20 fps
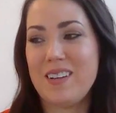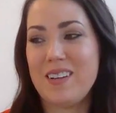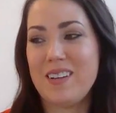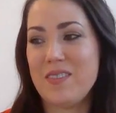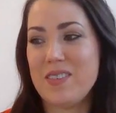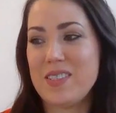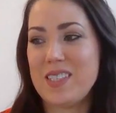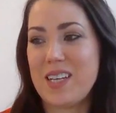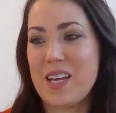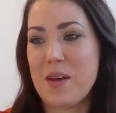
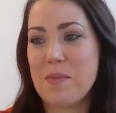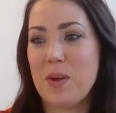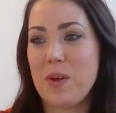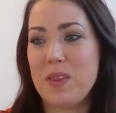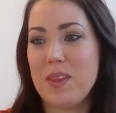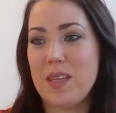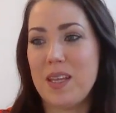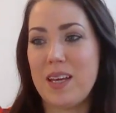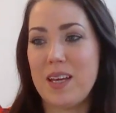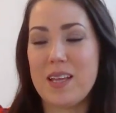Obviously, I'm
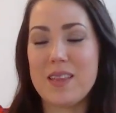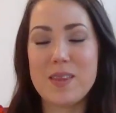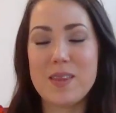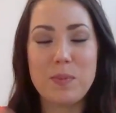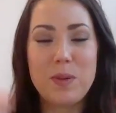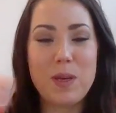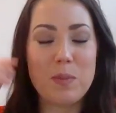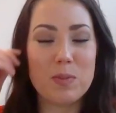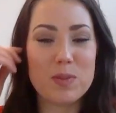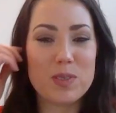on the
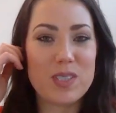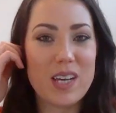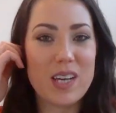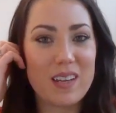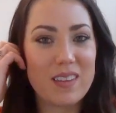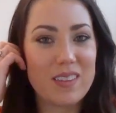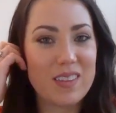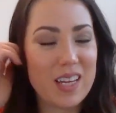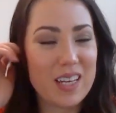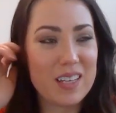people side
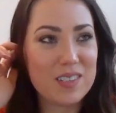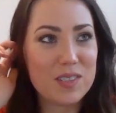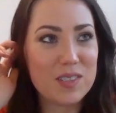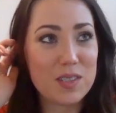of things.